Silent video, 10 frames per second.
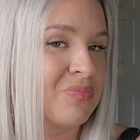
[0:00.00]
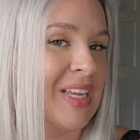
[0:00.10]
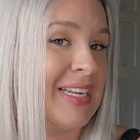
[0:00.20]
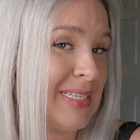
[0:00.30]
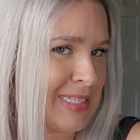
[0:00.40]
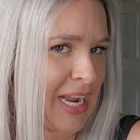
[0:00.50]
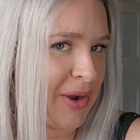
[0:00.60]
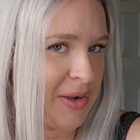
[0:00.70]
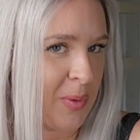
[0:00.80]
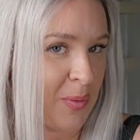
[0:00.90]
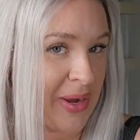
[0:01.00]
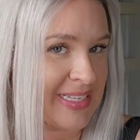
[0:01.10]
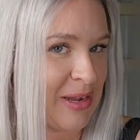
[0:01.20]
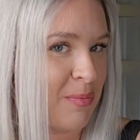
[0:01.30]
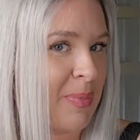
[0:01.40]
It is scary to wear wigs
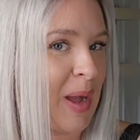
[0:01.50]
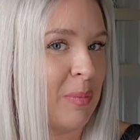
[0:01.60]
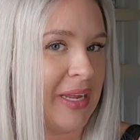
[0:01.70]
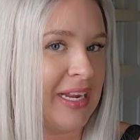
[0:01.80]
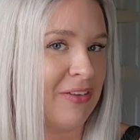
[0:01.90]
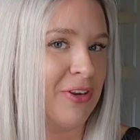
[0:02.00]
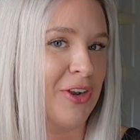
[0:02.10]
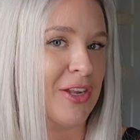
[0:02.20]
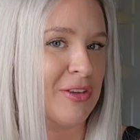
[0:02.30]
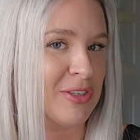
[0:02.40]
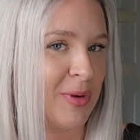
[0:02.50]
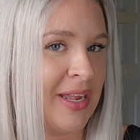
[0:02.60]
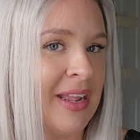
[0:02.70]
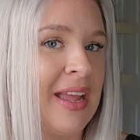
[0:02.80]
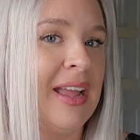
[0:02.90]
out in public if you're not used to
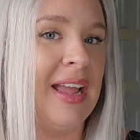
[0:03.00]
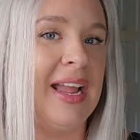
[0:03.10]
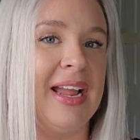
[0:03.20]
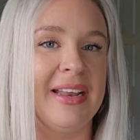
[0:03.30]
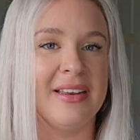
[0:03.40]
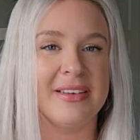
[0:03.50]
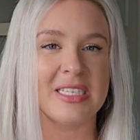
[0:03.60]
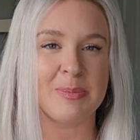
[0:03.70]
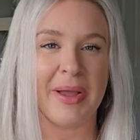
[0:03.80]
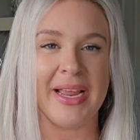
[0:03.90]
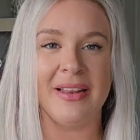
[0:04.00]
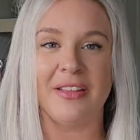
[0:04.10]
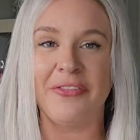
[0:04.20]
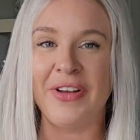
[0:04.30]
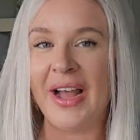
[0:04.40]
it. And despite the
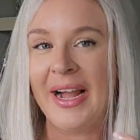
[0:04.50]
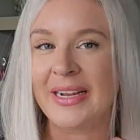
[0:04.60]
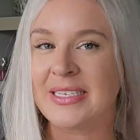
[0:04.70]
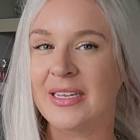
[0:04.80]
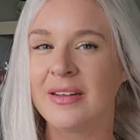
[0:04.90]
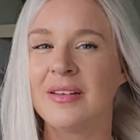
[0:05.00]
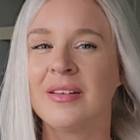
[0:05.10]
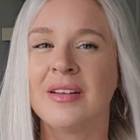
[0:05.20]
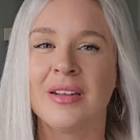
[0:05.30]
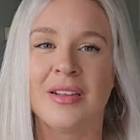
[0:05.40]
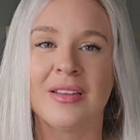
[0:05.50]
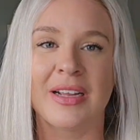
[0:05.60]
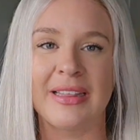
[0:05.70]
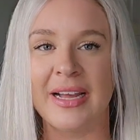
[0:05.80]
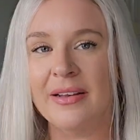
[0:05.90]
fact, look
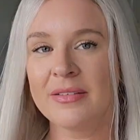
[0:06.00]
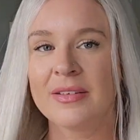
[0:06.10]
at that.